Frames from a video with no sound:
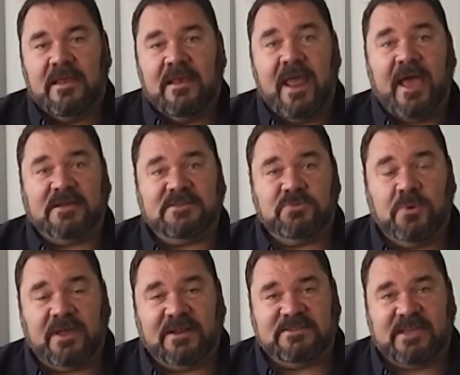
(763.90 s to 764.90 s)
Next,
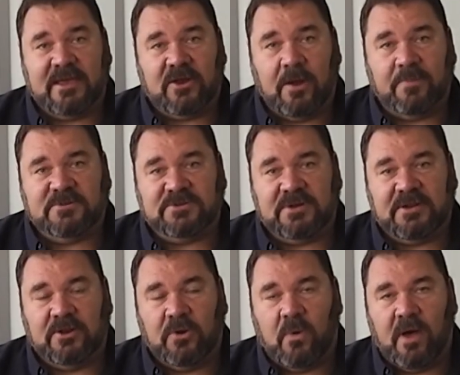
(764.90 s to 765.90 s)
we're going to take an
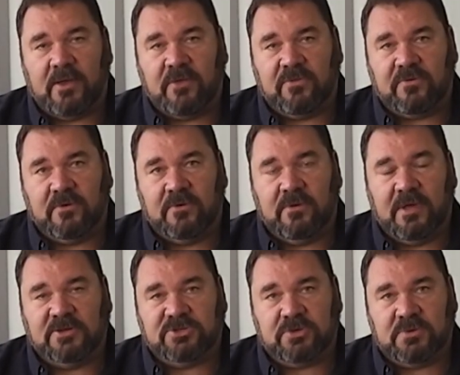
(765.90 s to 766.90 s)
opportunity to walk you through
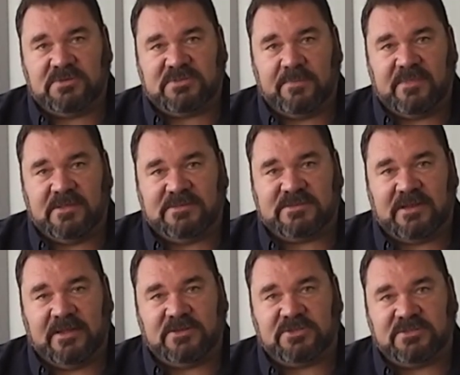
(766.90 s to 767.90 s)
and show you some of the
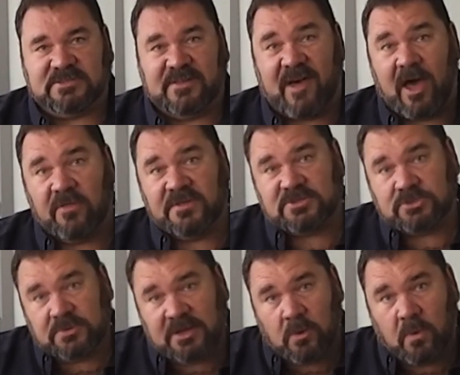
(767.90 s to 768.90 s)
installations of how this
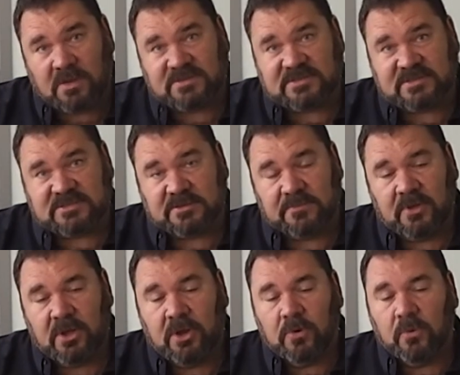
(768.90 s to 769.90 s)
unique wall
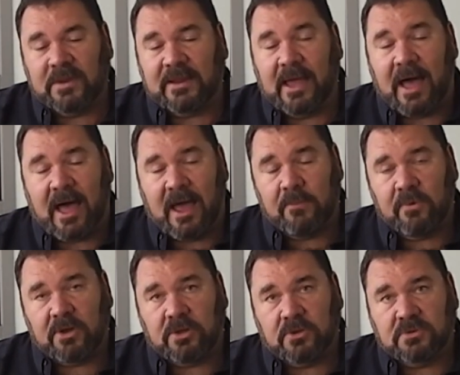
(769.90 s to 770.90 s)
system, really a
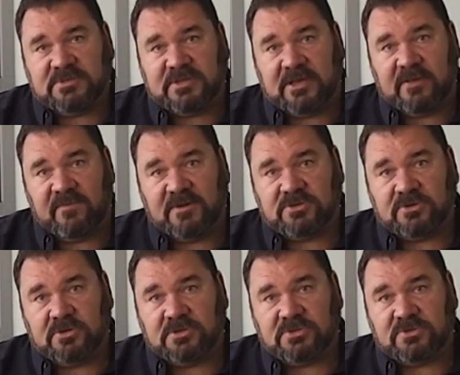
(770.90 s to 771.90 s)
hybrid using
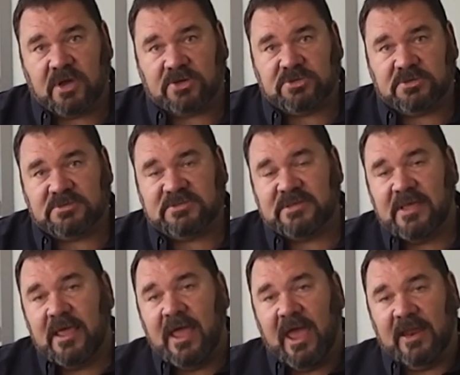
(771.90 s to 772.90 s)
conventional constructions
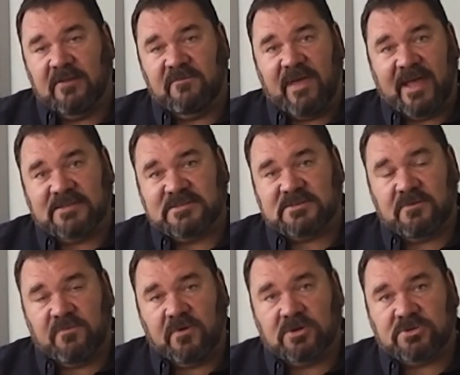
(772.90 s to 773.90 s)
and advanced
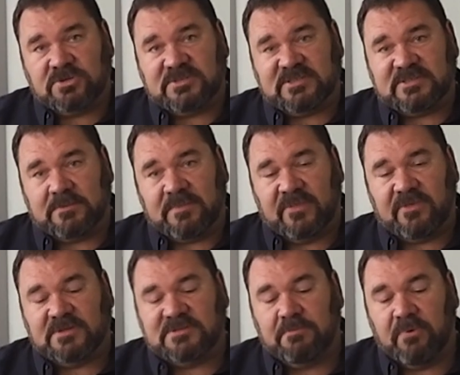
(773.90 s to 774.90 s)
furniture system
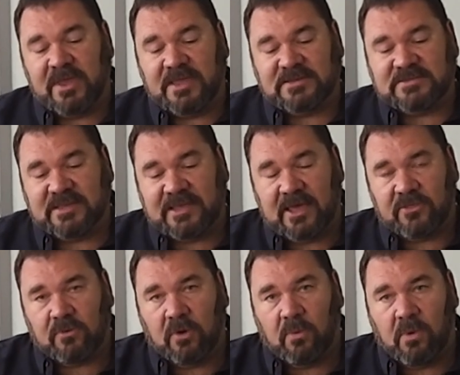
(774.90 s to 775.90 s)
methods, bringing
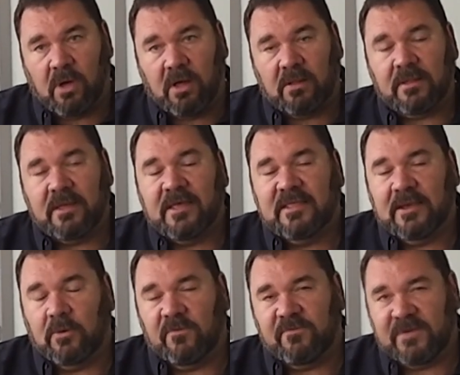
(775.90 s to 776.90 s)
together a wall
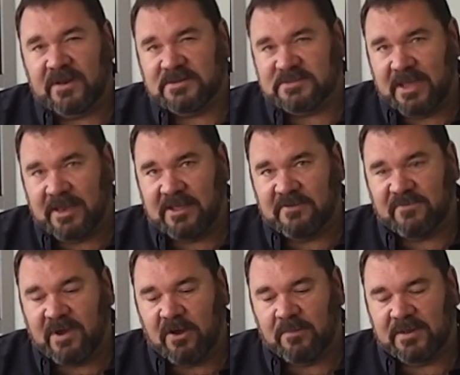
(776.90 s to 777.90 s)
that will fit into any
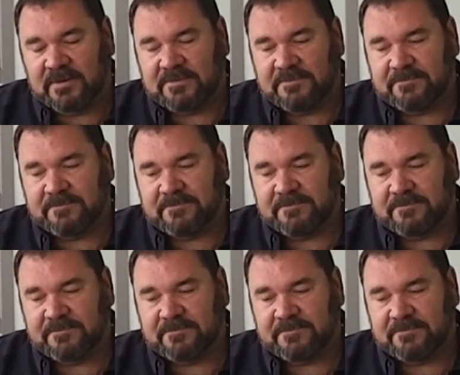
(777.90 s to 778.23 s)
environment.